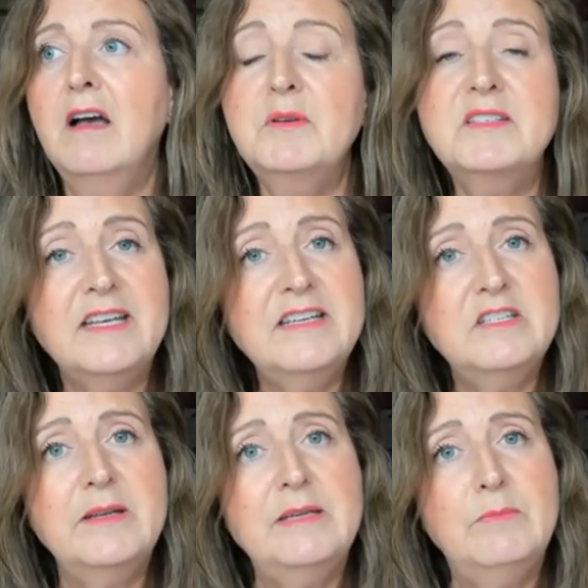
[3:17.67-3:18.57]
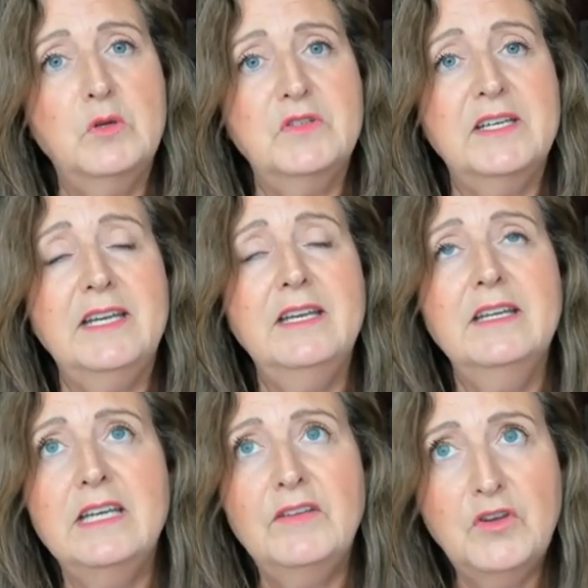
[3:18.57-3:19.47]
I would say to
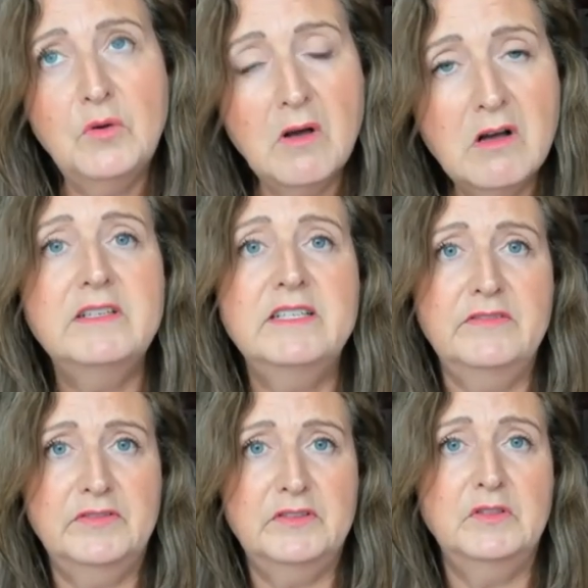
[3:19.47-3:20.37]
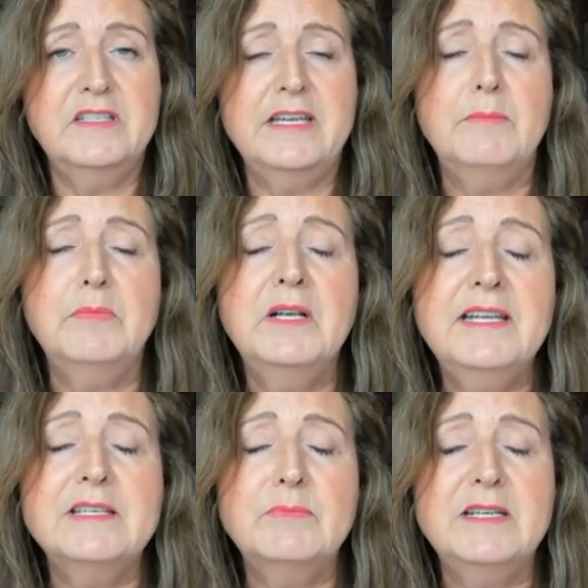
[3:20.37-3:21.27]
anybody, if you are in difficulty,
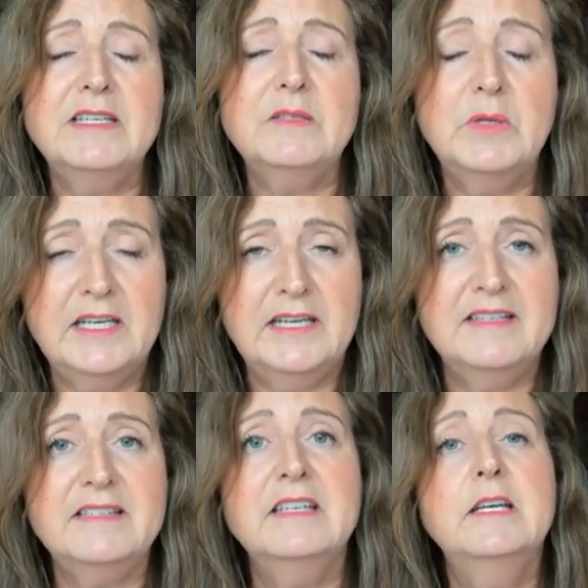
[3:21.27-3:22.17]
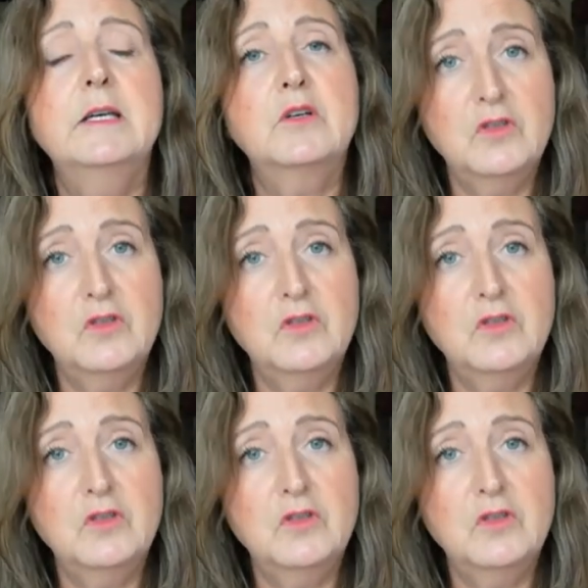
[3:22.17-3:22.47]
please